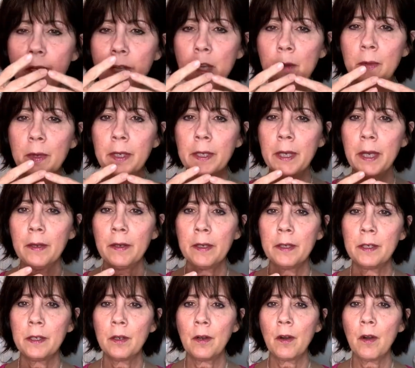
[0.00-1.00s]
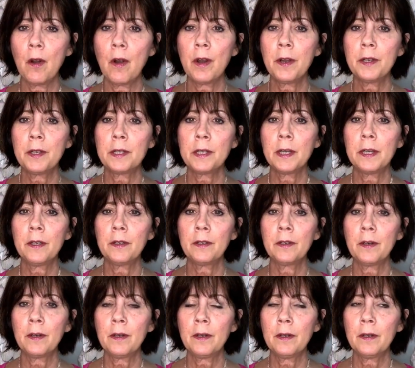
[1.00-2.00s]
coming down into your heart
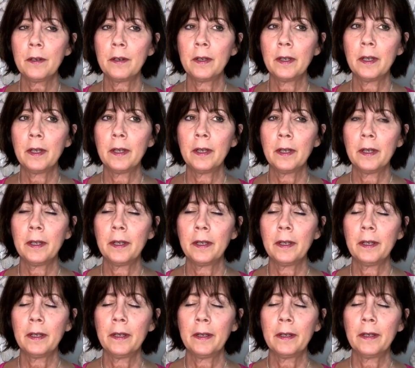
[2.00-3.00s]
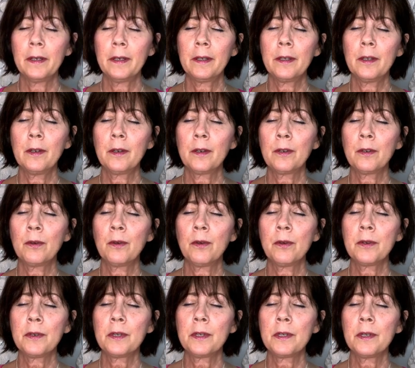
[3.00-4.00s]
center, to your
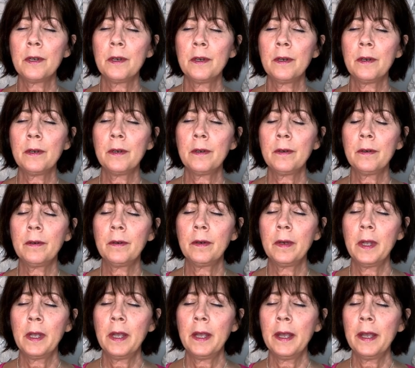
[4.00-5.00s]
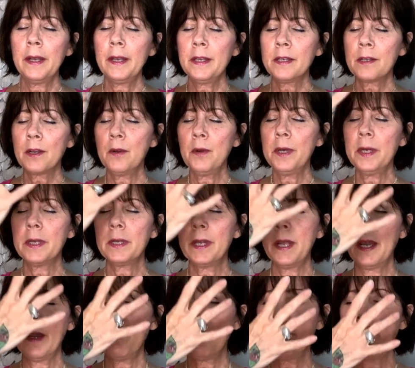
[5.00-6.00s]
torso, and it's going
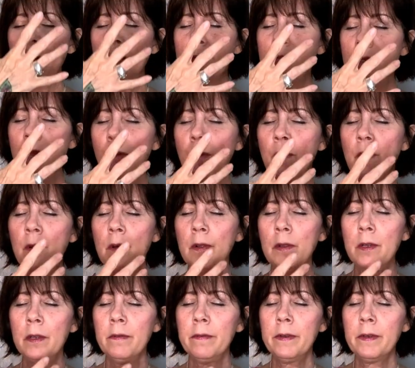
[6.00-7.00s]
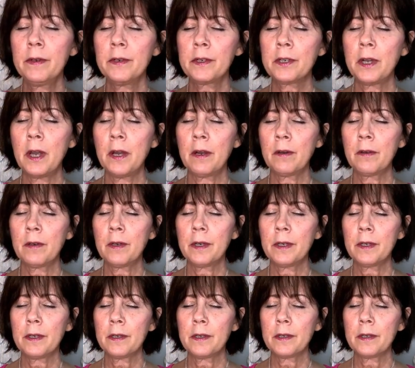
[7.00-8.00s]
down past all of your chakras.